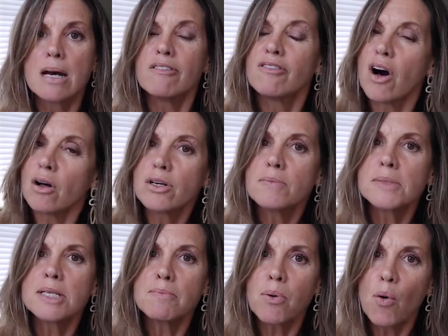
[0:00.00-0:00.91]

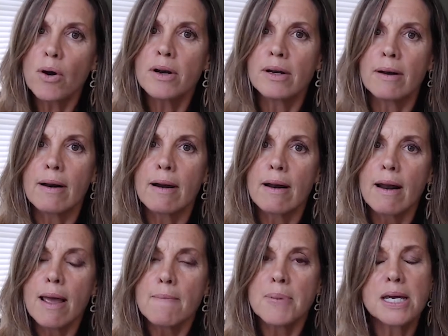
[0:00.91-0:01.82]
Volume's important
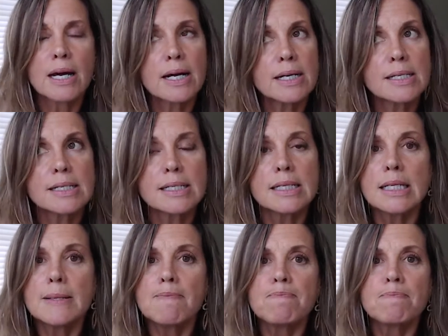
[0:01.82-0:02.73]
because
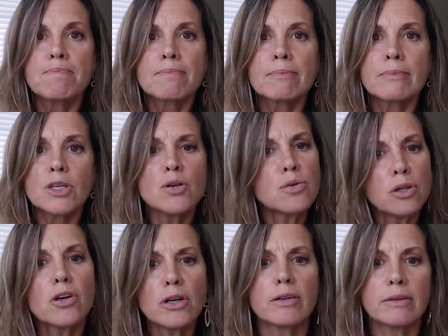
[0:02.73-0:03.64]
you
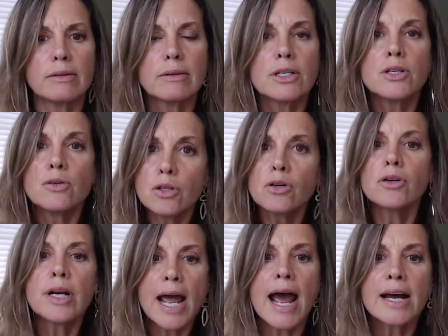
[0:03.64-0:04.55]
learn
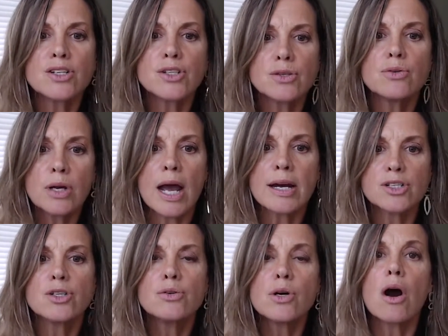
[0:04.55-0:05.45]
as
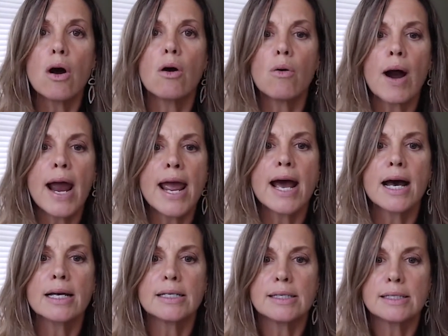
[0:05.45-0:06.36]
you go.
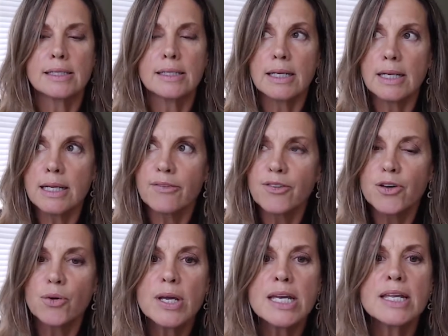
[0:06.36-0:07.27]
And if
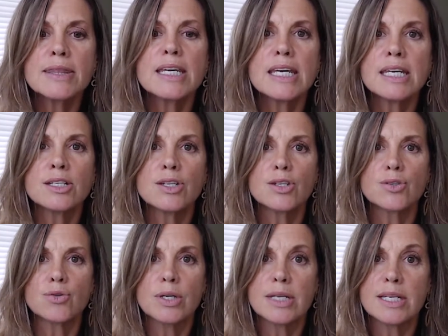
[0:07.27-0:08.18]
you're in the
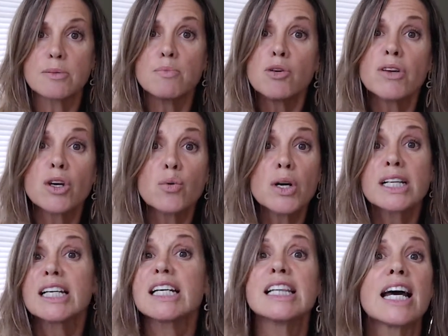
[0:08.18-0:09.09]
industry that's moving
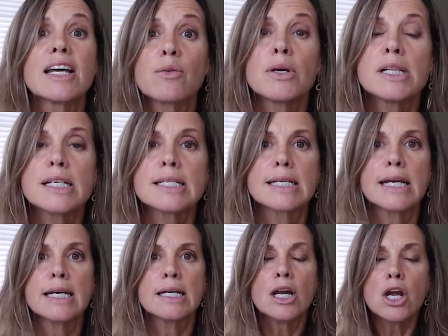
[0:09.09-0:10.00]
quickly, like real
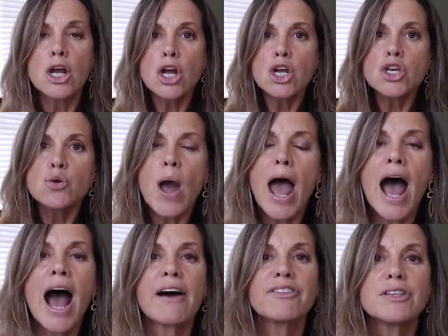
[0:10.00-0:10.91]
estate, you
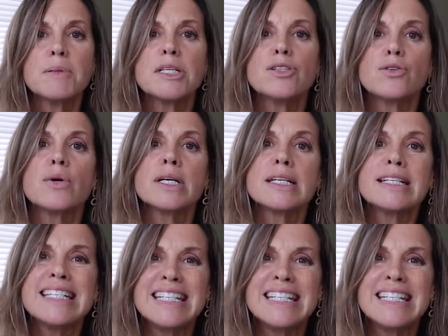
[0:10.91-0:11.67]
have to be doing